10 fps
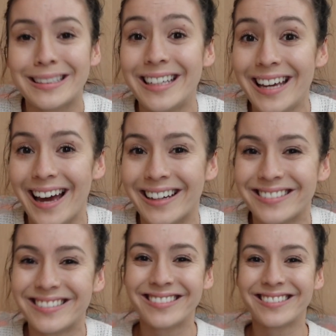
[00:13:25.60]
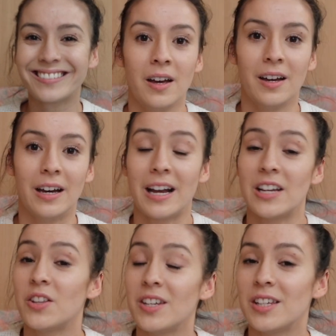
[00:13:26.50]
Yeah. Okay,
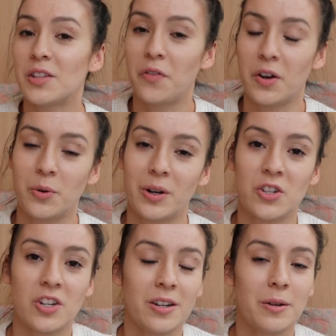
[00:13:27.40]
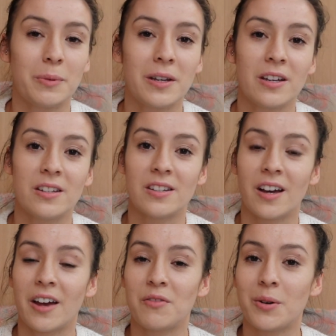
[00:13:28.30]
so this is the final question, because
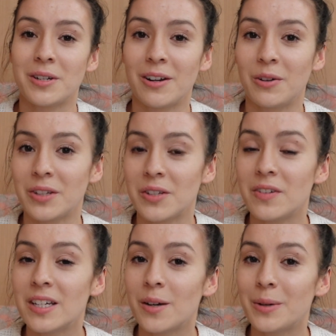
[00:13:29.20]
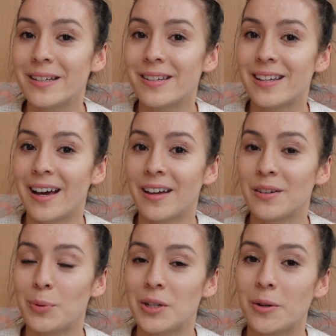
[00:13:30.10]
I have no idea how long this video is
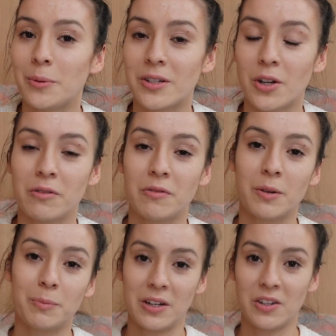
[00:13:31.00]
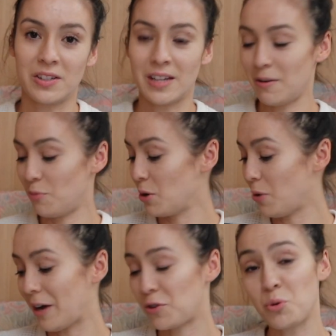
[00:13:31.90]
and we don't want to overrun, because we all
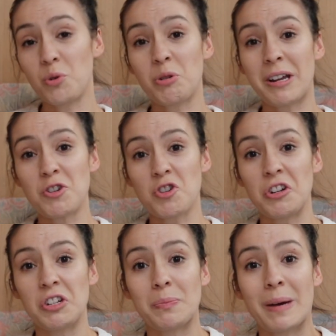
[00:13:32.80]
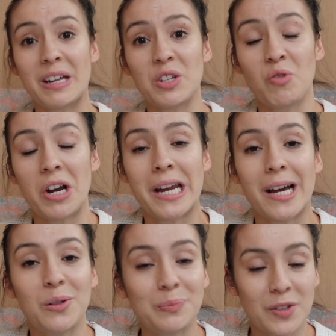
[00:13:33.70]
have short attention spans right
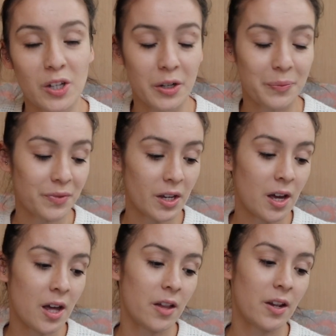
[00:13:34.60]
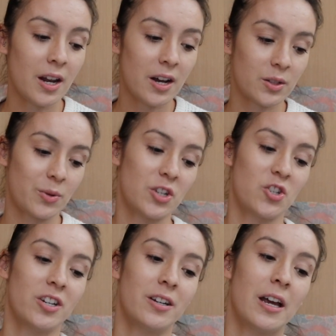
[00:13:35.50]
now. So the last
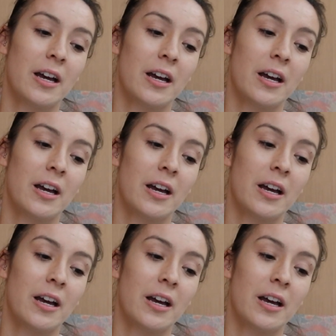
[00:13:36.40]
question,